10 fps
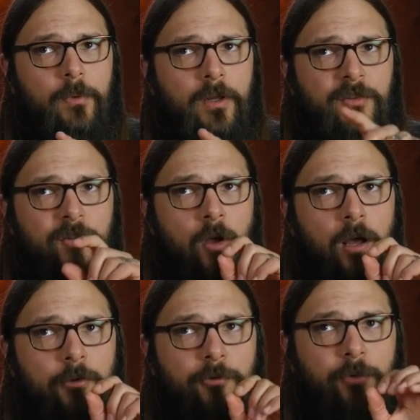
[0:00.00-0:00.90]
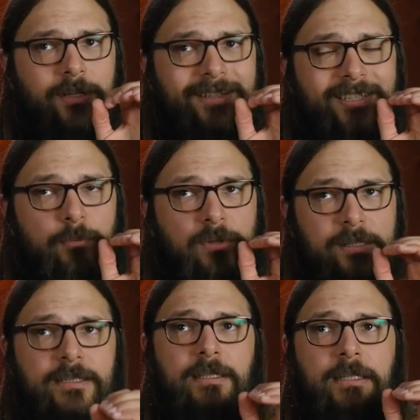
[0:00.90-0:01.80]
a song was written
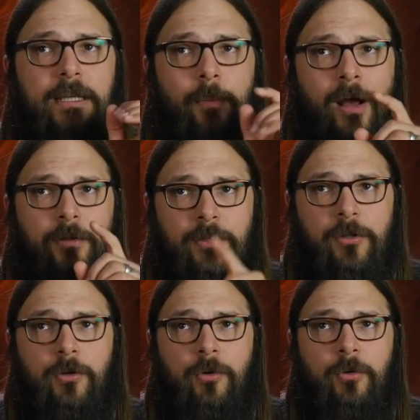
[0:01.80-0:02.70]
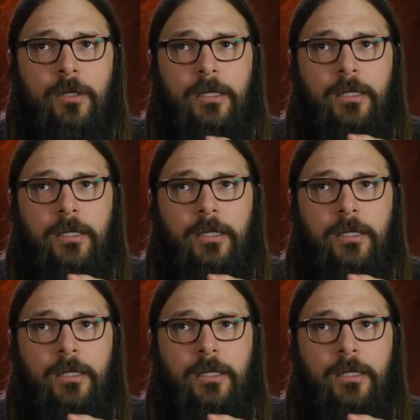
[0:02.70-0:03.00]
explicitly about you,